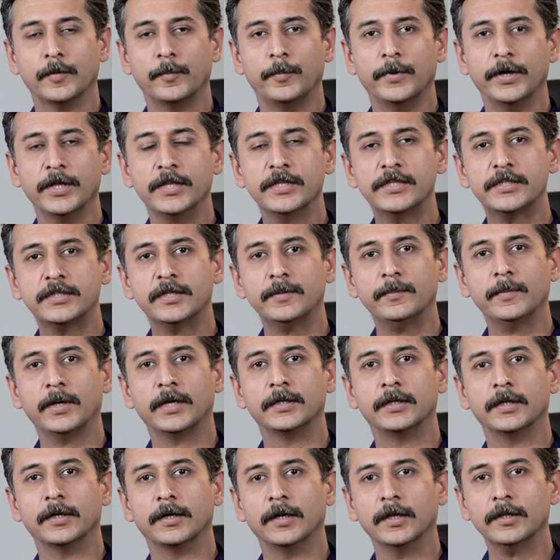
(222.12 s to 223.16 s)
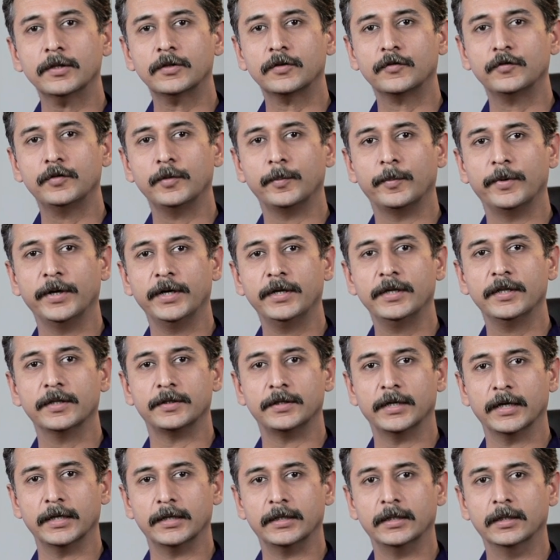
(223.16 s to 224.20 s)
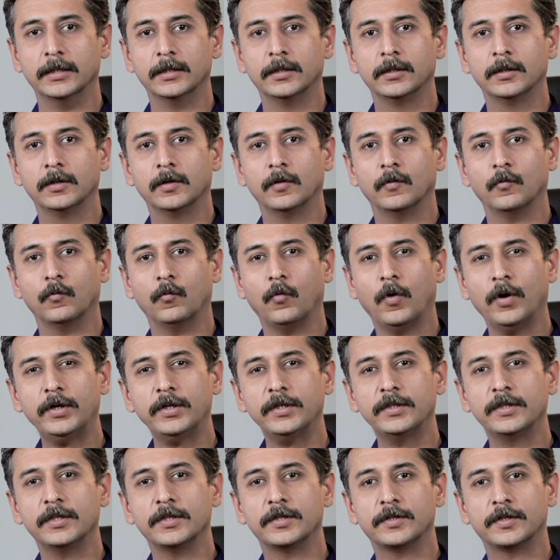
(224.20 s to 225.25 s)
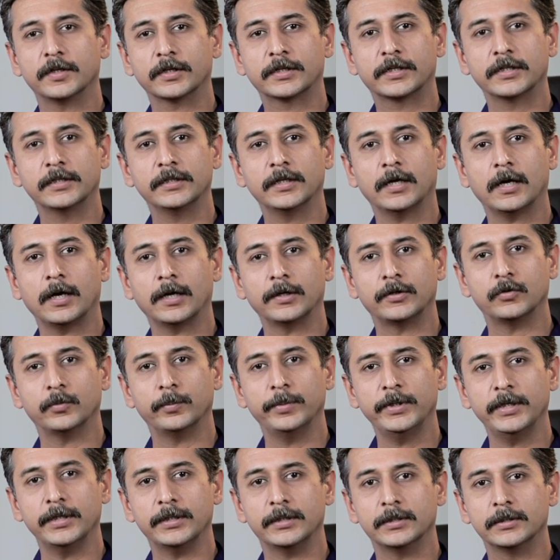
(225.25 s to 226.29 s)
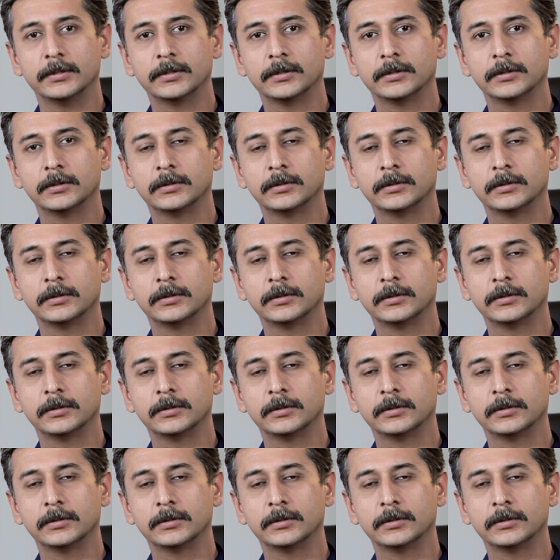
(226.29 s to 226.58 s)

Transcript: the brainstem and the rest of the brain is dead, what is instructing the heart to beat?